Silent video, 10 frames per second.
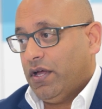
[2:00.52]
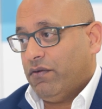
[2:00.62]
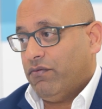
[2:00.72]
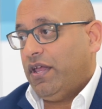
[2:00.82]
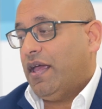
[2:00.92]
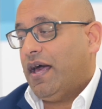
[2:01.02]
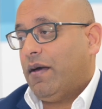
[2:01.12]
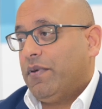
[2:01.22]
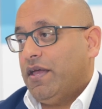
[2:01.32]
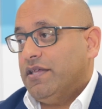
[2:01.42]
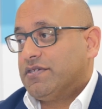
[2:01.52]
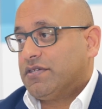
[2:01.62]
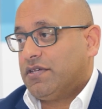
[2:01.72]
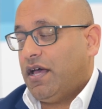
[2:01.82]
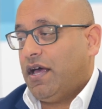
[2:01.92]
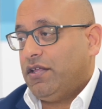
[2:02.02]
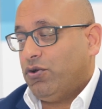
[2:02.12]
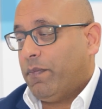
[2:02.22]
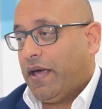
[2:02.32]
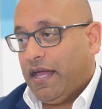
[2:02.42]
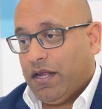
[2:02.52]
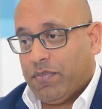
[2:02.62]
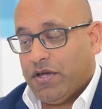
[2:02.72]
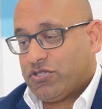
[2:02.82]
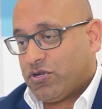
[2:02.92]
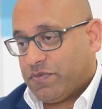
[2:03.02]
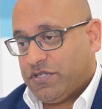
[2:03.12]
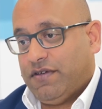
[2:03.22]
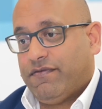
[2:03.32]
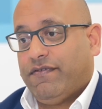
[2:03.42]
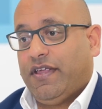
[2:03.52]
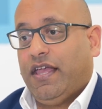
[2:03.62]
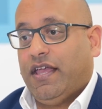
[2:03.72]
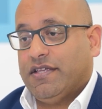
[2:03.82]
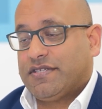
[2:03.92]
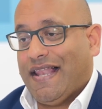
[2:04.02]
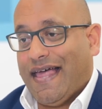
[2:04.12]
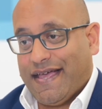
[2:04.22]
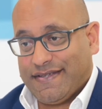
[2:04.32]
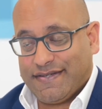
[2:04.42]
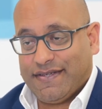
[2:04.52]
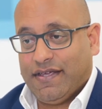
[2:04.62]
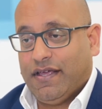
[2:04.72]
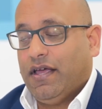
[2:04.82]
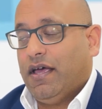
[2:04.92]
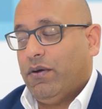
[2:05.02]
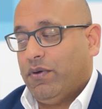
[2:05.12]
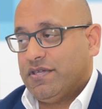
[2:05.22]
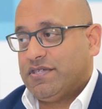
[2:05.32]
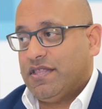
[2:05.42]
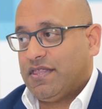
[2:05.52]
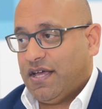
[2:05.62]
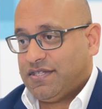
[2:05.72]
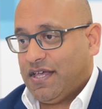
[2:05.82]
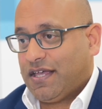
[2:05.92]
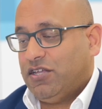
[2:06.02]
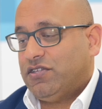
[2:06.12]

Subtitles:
rehab is and your pain post-operatively is less with a synthetic.